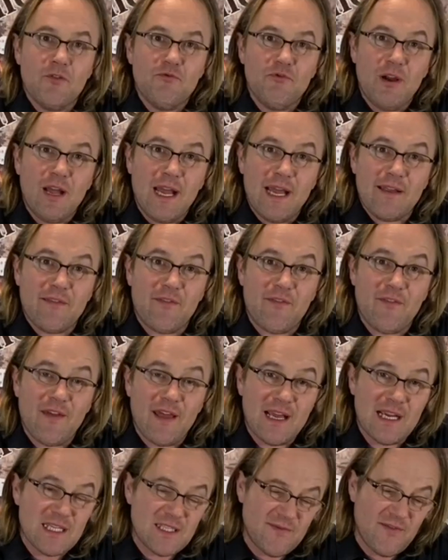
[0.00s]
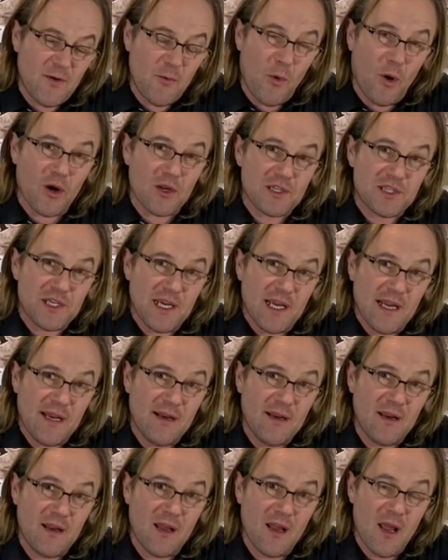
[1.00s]
Right, thanks for
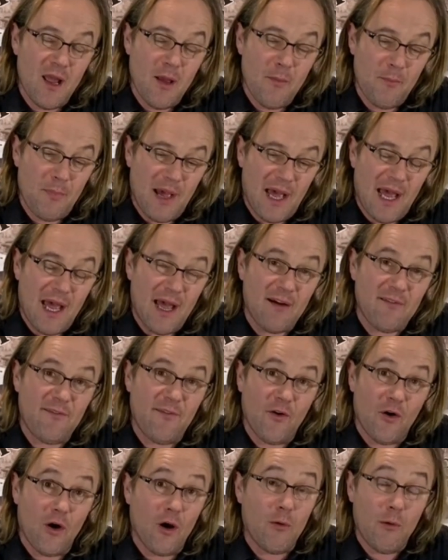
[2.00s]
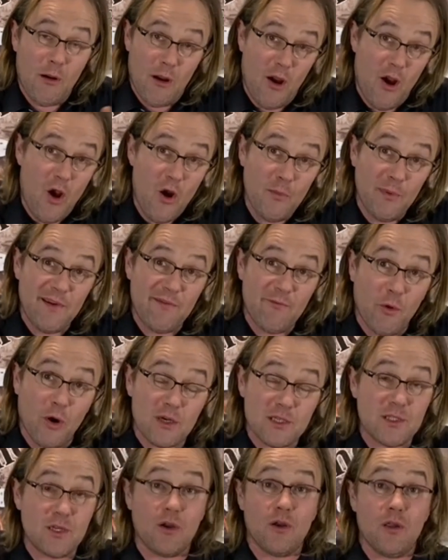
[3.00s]
watching part 4. Well, I hope you've
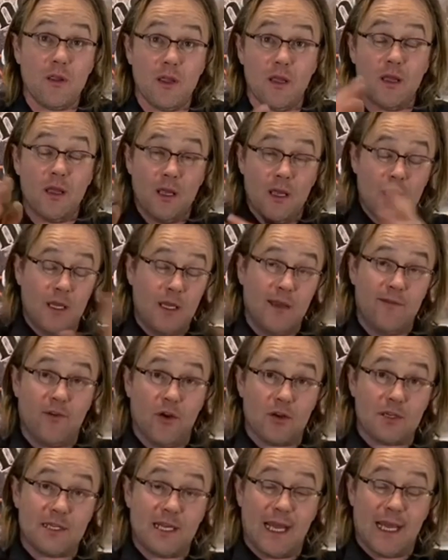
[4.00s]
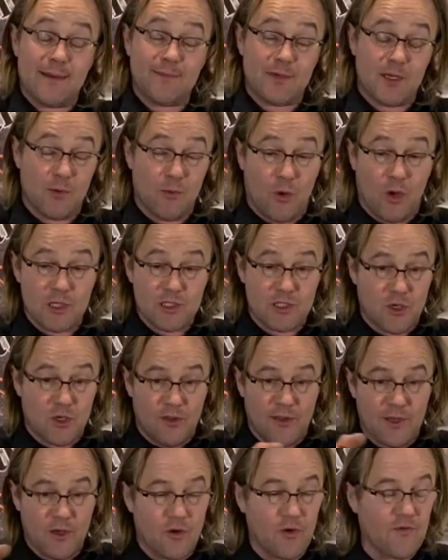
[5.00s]
got time to watch
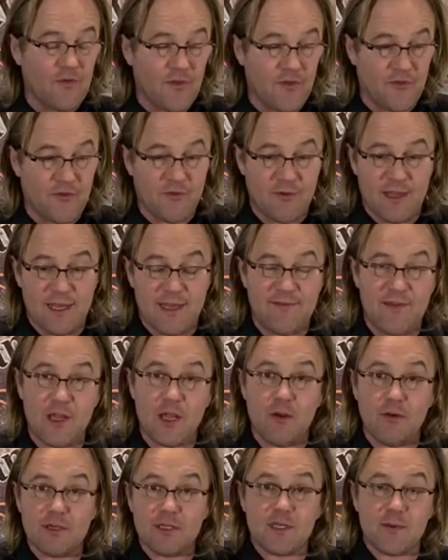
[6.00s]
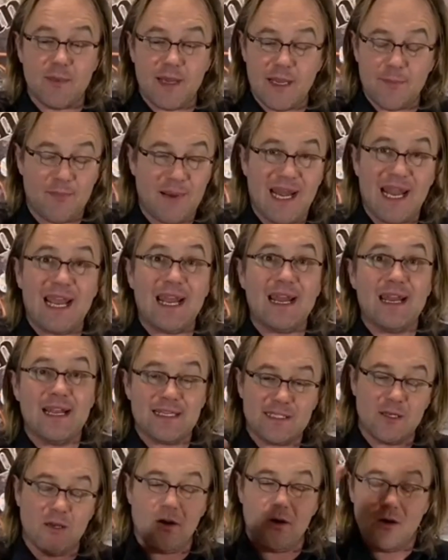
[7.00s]
all the other 3. If you go into my
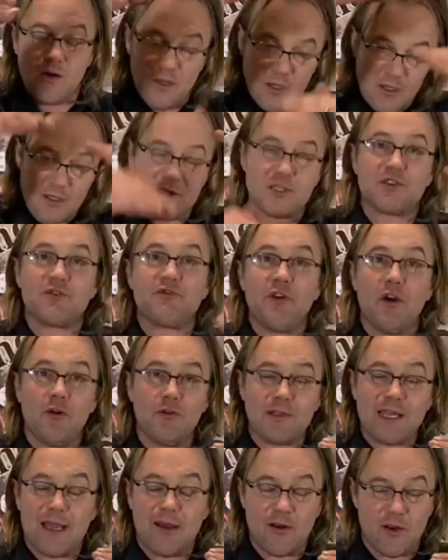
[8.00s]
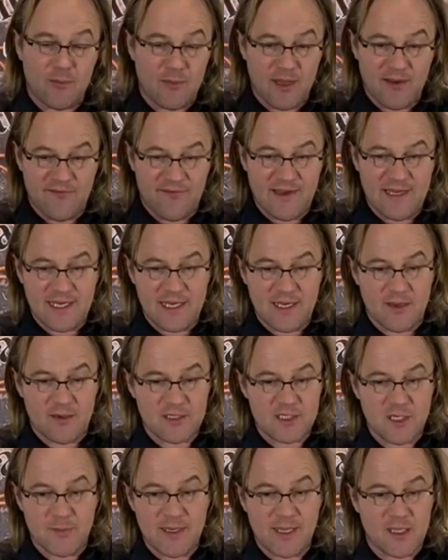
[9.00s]
playlist or scroll down on my
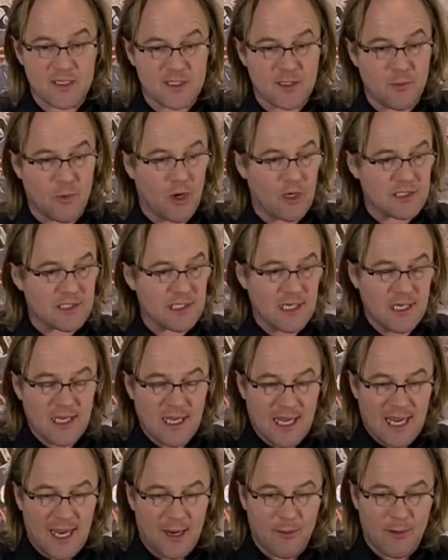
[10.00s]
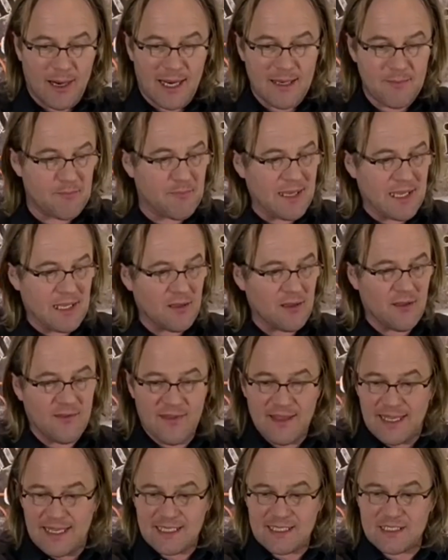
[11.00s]
videos, you'll be able to watch how I built
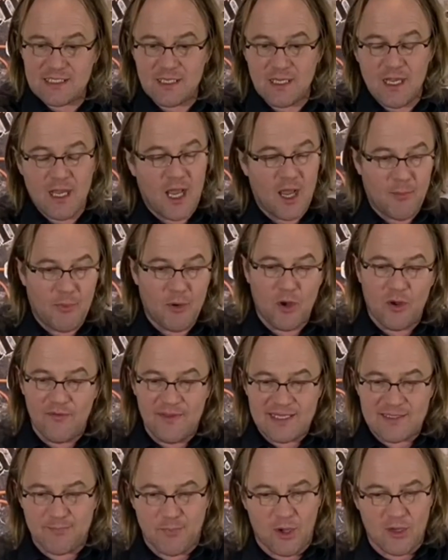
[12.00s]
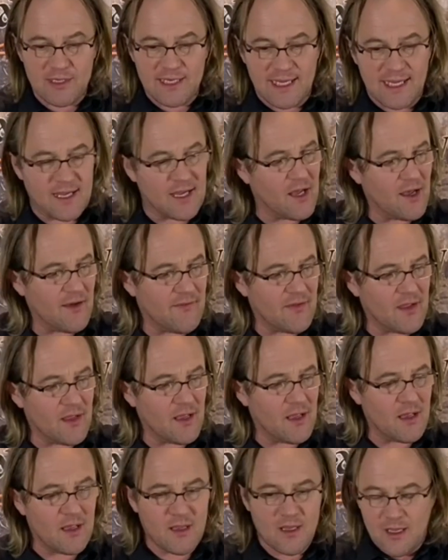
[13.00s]
this. I bought this body of
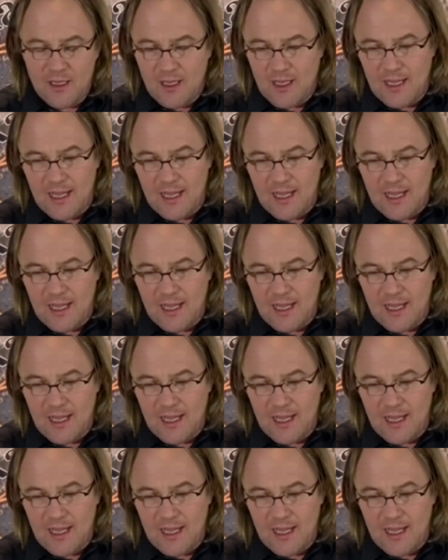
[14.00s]
the